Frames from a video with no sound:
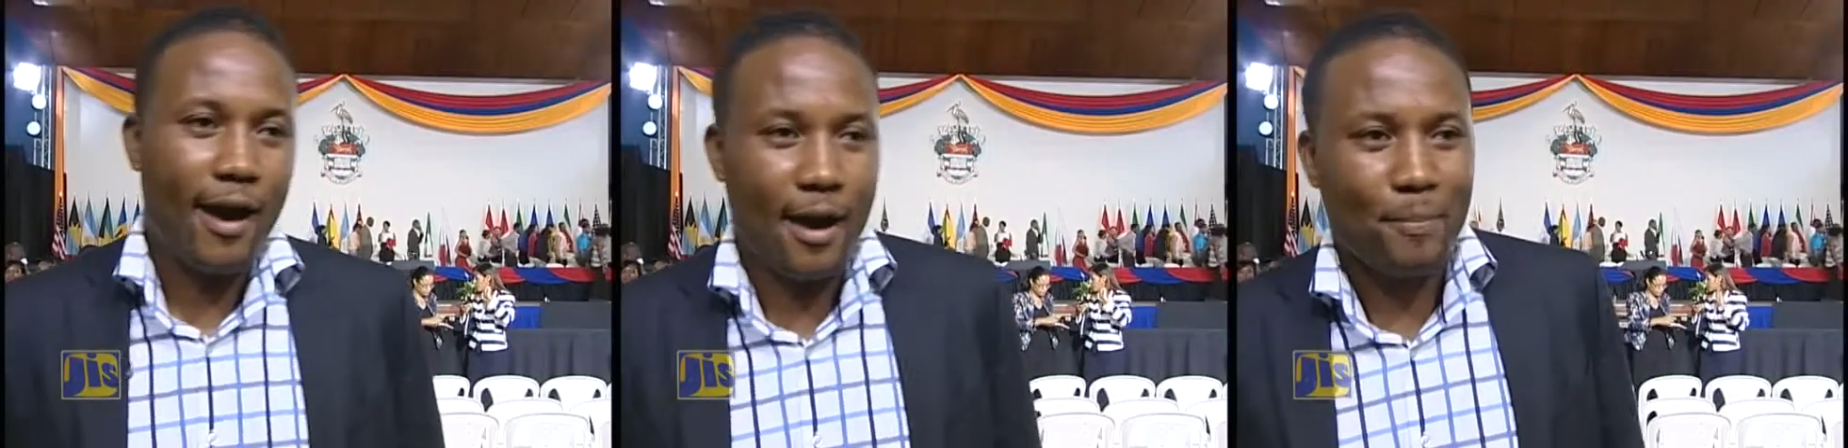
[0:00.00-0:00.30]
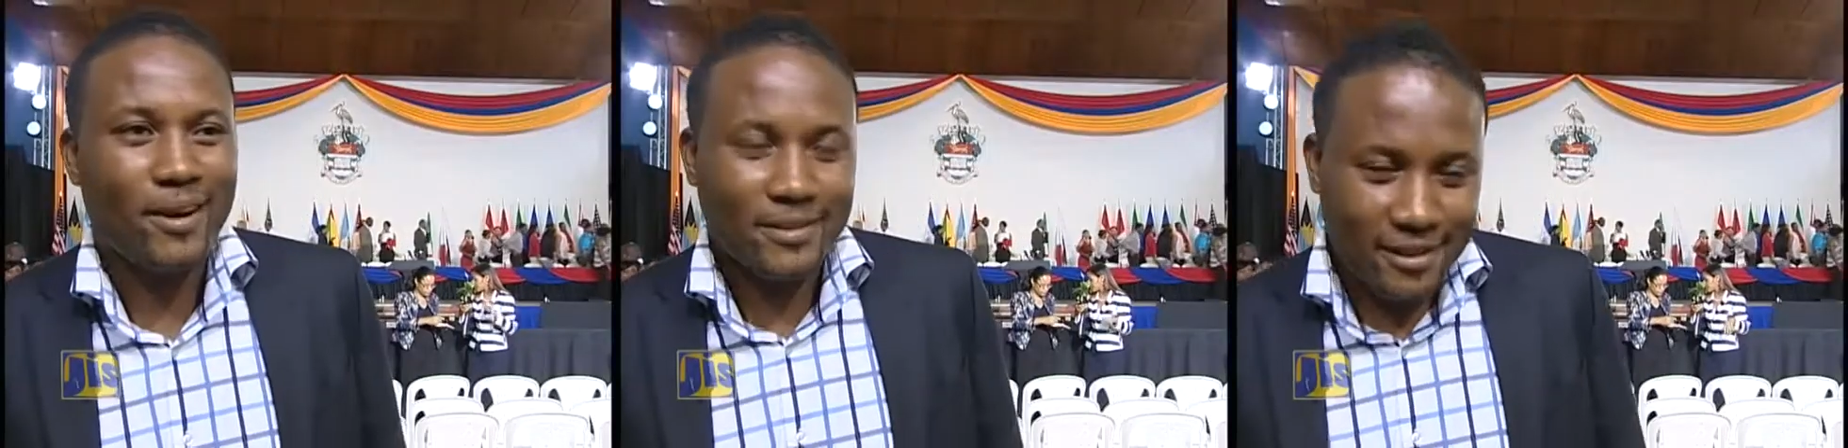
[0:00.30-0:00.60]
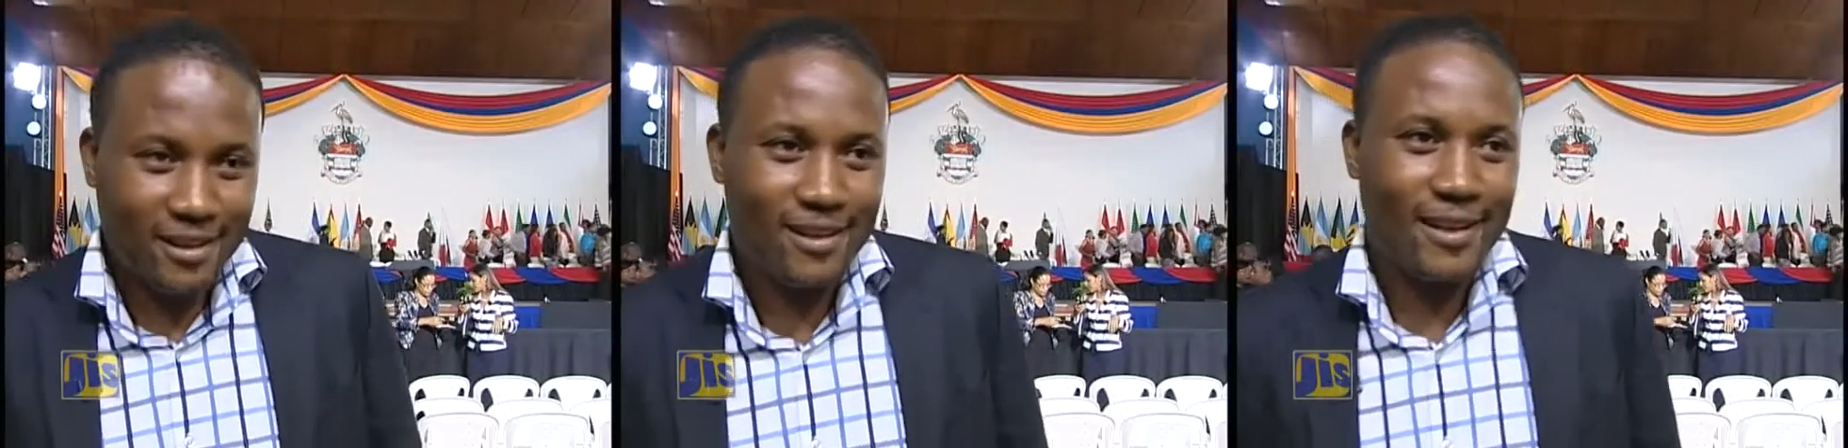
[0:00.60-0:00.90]
I
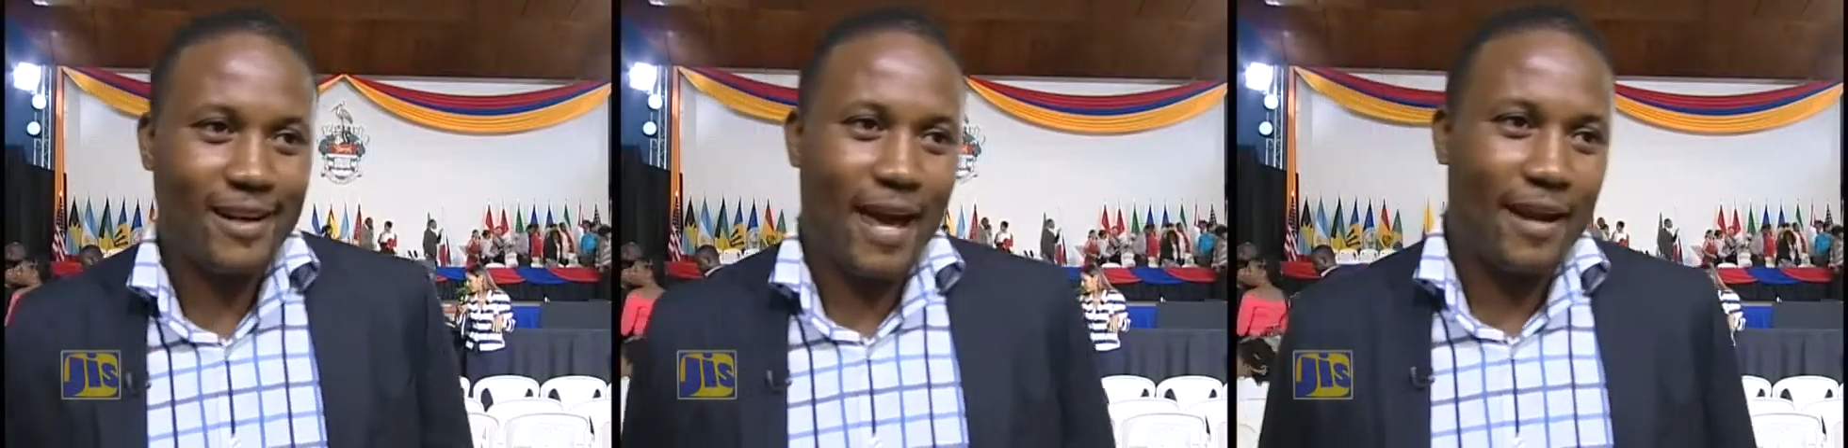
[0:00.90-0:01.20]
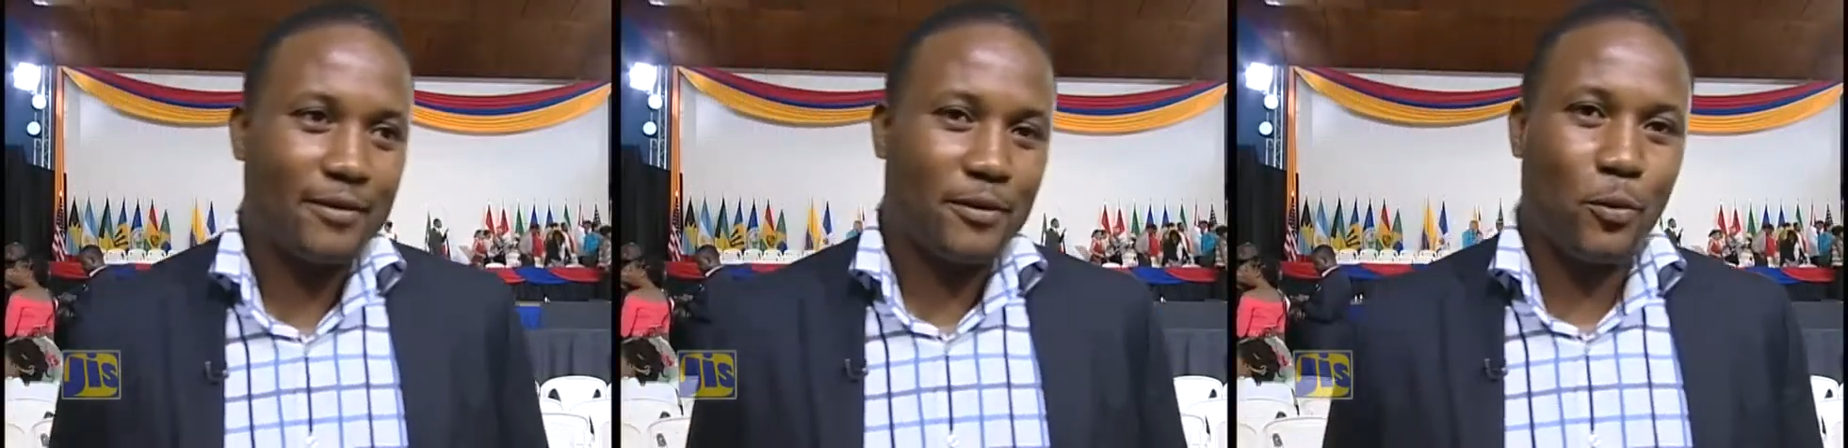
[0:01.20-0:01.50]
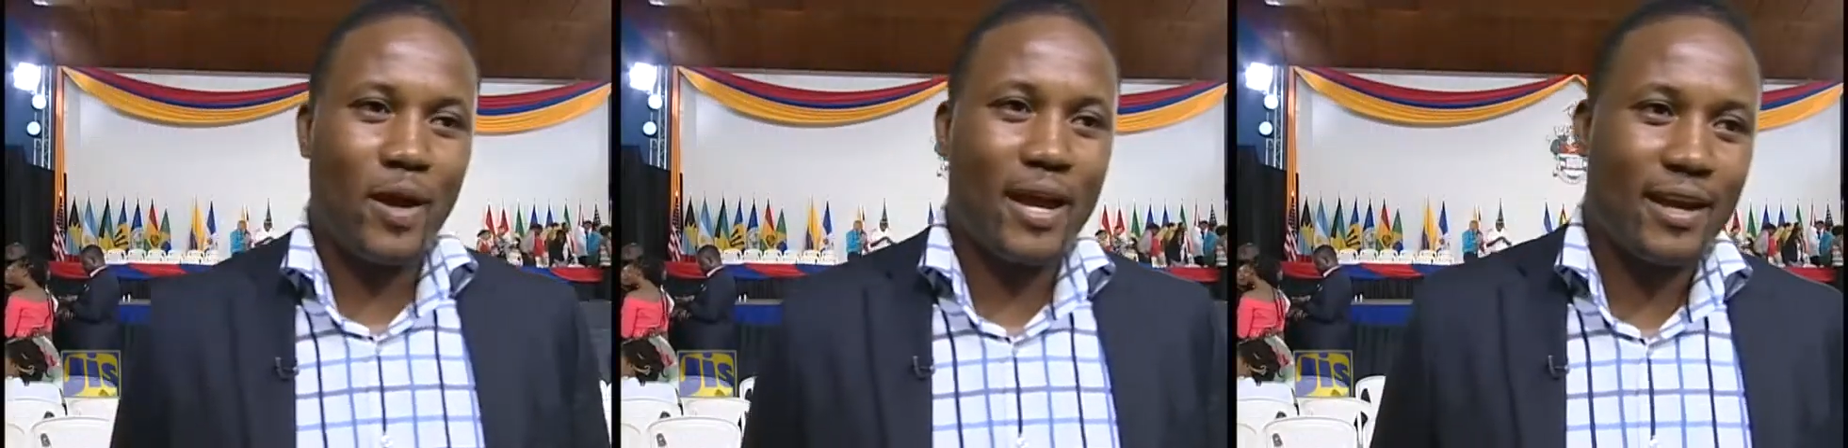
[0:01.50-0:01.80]
particularly like the
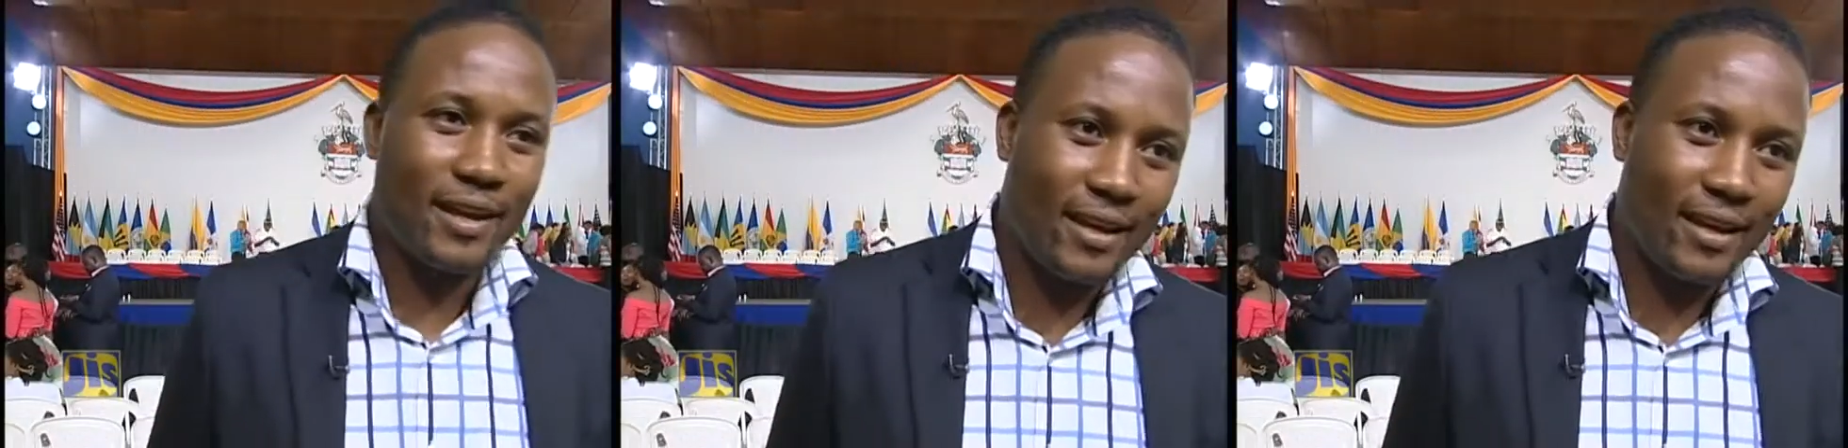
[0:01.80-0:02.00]
way